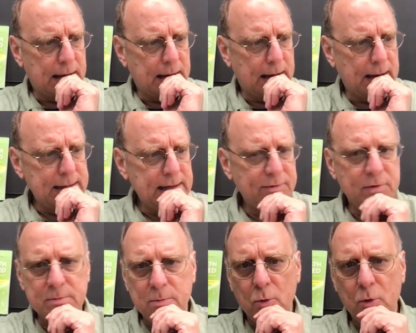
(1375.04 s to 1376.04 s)
I think of it
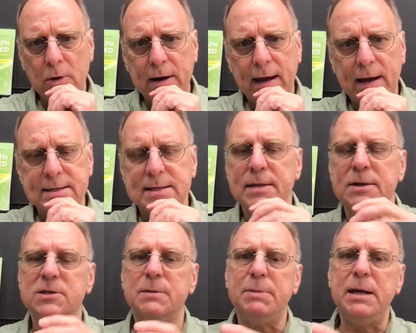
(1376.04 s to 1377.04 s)
more as there's
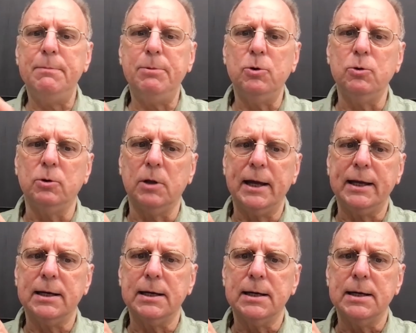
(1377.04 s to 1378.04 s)
the people who
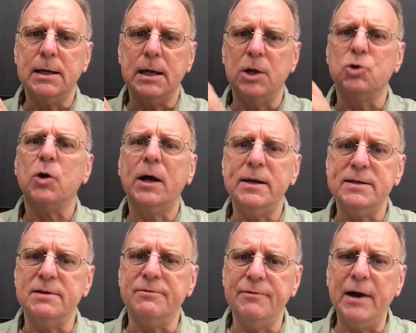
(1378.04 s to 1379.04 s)
like and try to
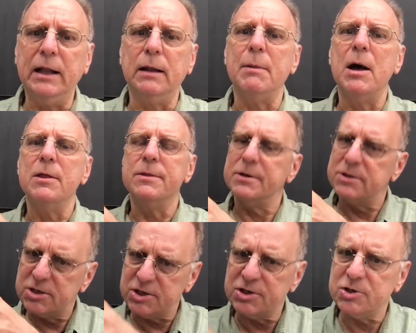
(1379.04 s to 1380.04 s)
develop the
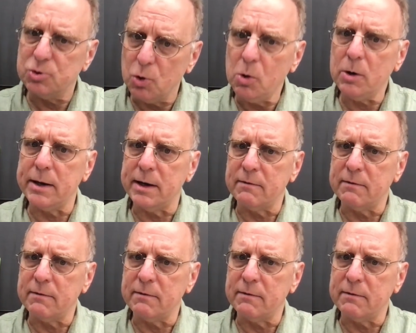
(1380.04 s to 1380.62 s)
story of